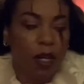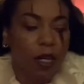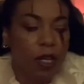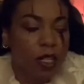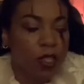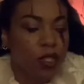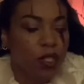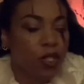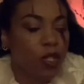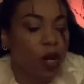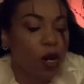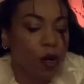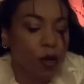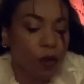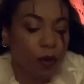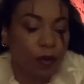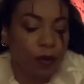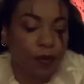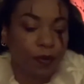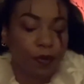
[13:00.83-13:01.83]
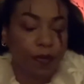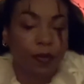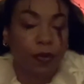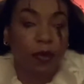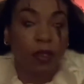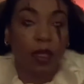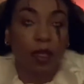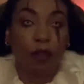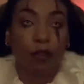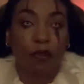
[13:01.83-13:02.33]
So
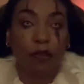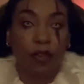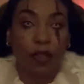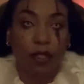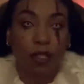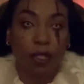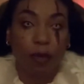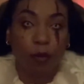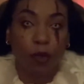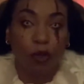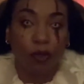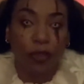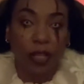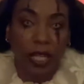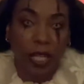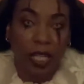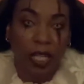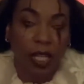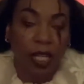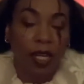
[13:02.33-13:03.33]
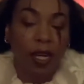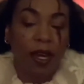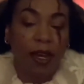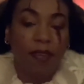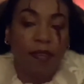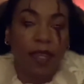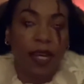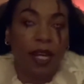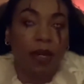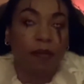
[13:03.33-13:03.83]
the first movie
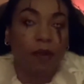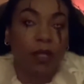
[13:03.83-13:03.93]
that I'm